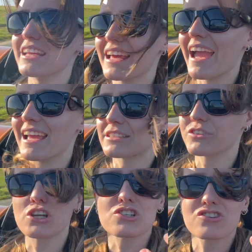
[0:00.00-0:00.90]
days, for
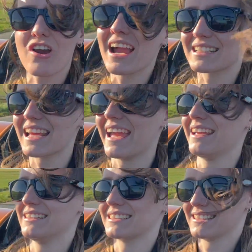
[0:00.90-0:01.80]
those track
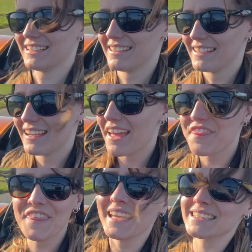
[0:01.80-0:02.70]
days.
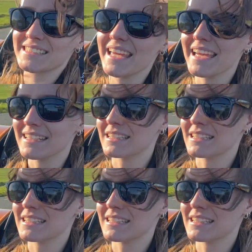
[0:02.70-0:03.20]
These things,